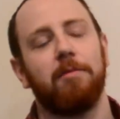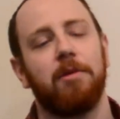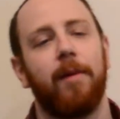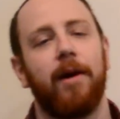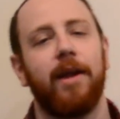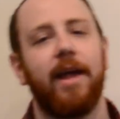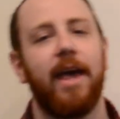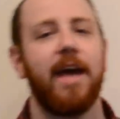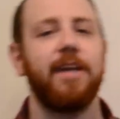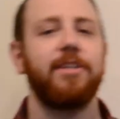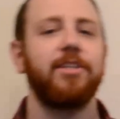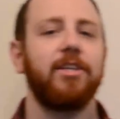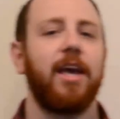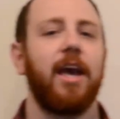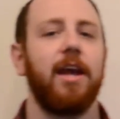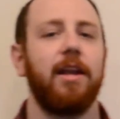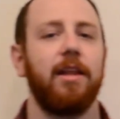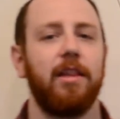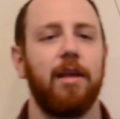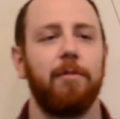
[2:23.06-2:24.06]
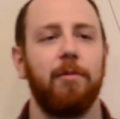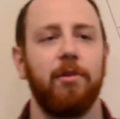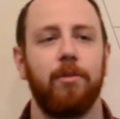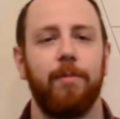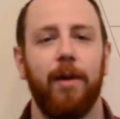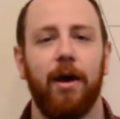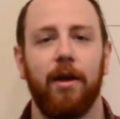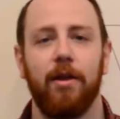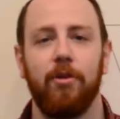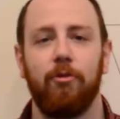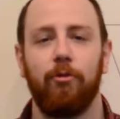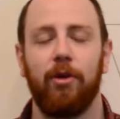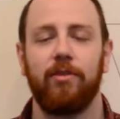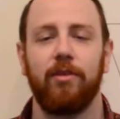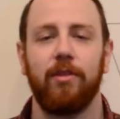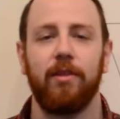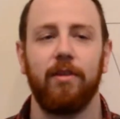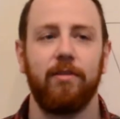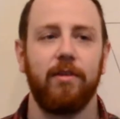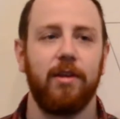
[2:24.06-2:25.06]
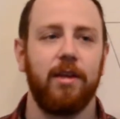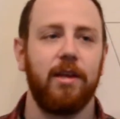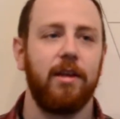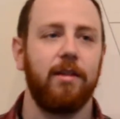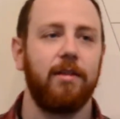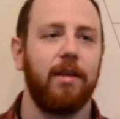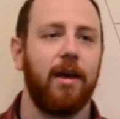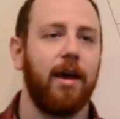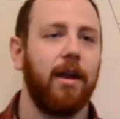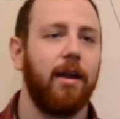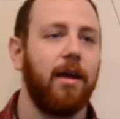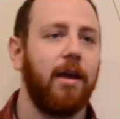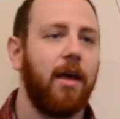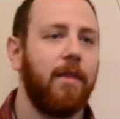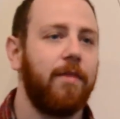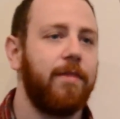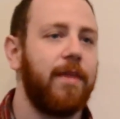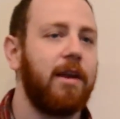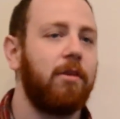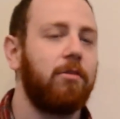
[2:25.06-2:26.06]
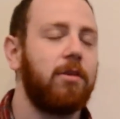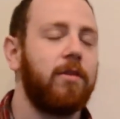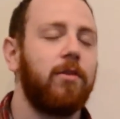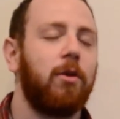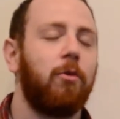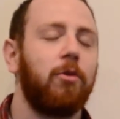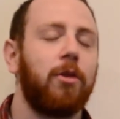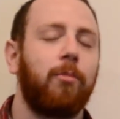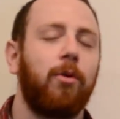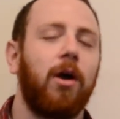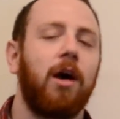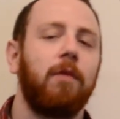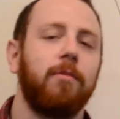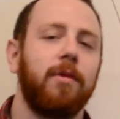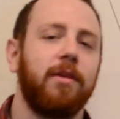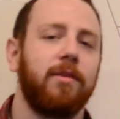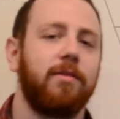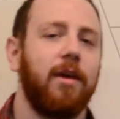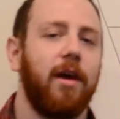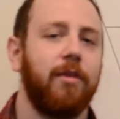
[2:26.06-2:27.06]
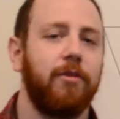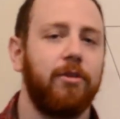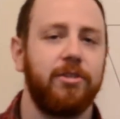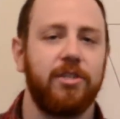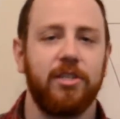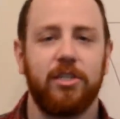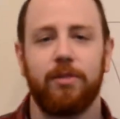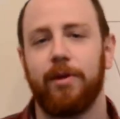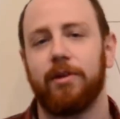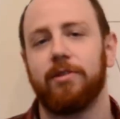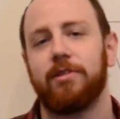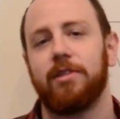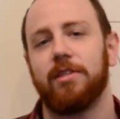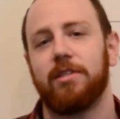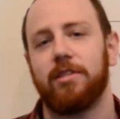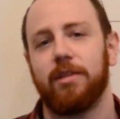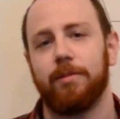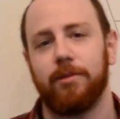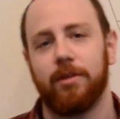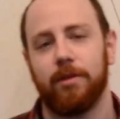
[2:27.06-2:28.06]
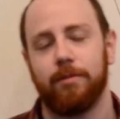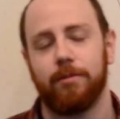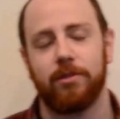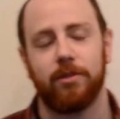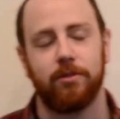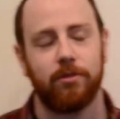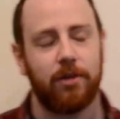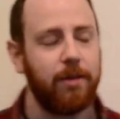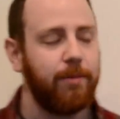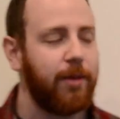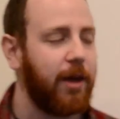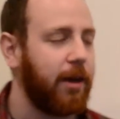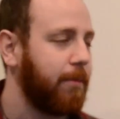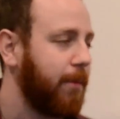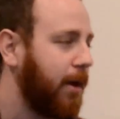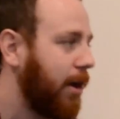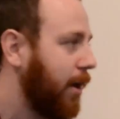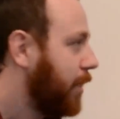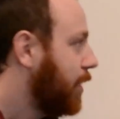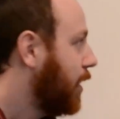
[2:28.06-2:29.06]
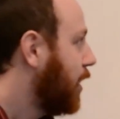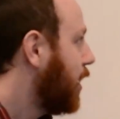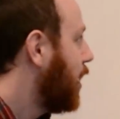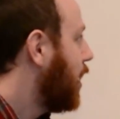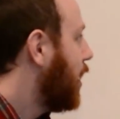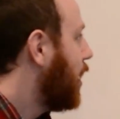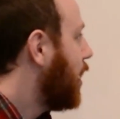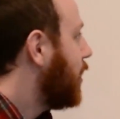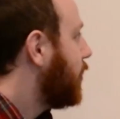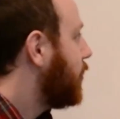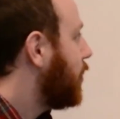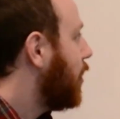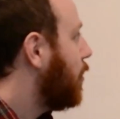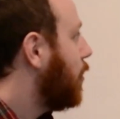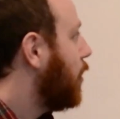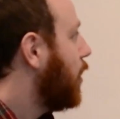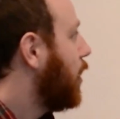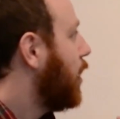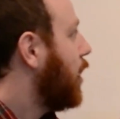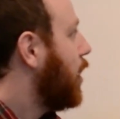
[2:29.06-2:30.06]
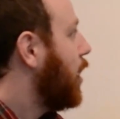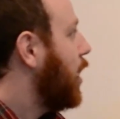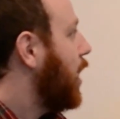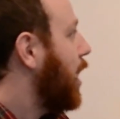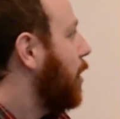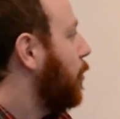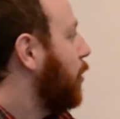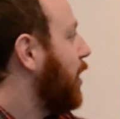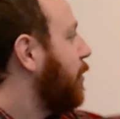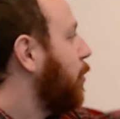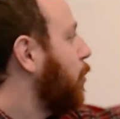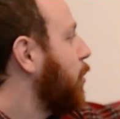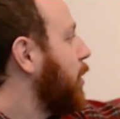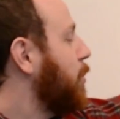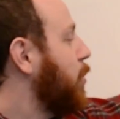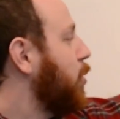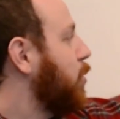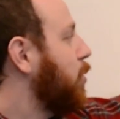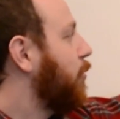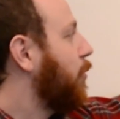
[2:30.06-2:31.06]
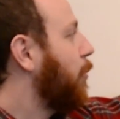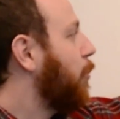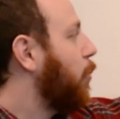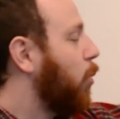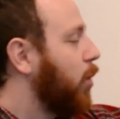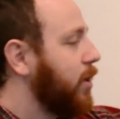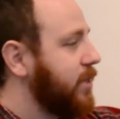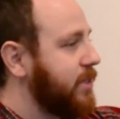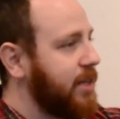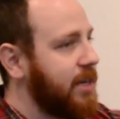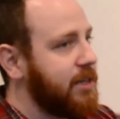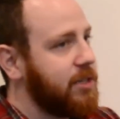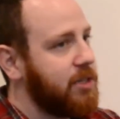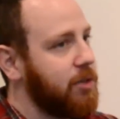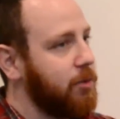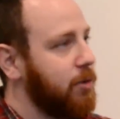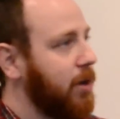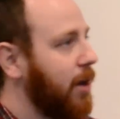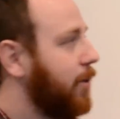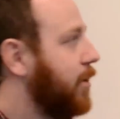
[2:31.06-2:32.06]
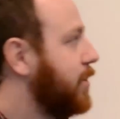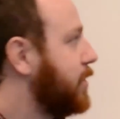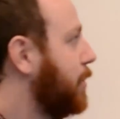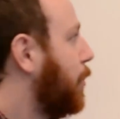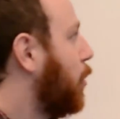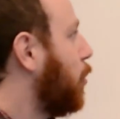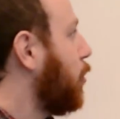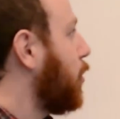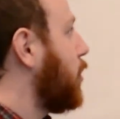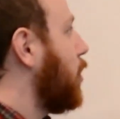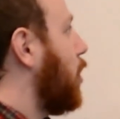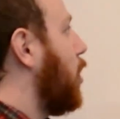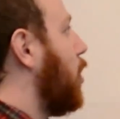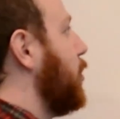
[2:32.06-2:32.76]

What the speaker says: them, it's about educating them. It's about addressing this need that they don't even know what the problem is yet. They're just experiencing the symptoms. So keep that in mind. So, and whenever we move from one stage to another, it's important to